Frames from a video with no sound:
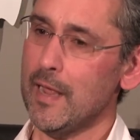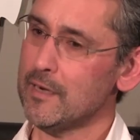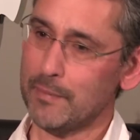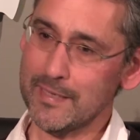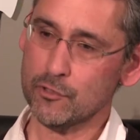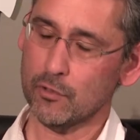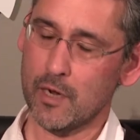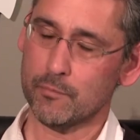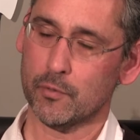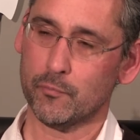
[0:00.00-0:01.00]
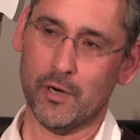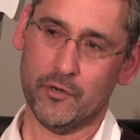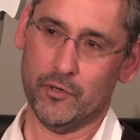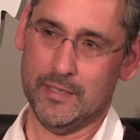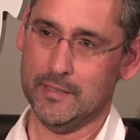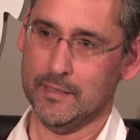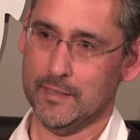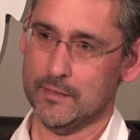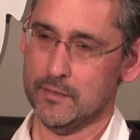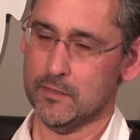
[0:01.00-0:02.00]
And based on our proprietary
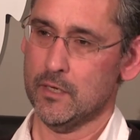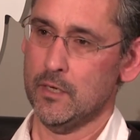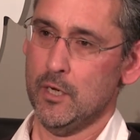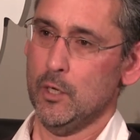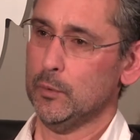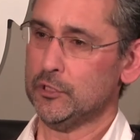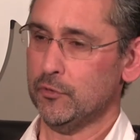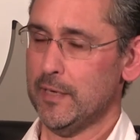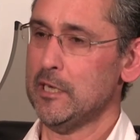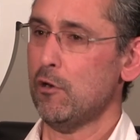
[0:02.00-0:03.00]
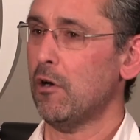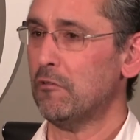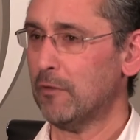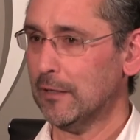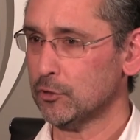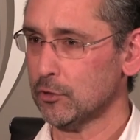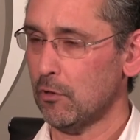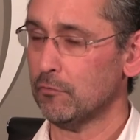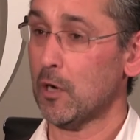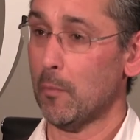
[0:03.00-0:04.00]
indicators, which really are a function
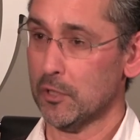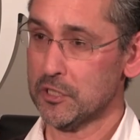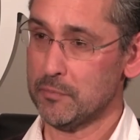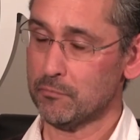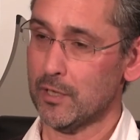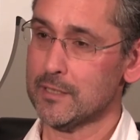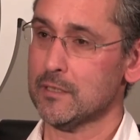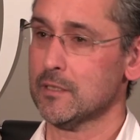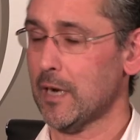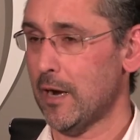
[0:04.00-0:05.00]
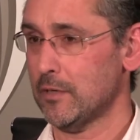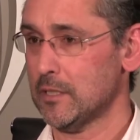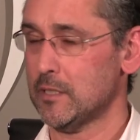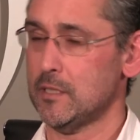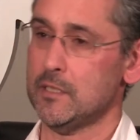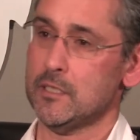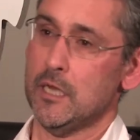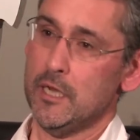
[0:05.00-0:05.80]
of commodity prices, currencies,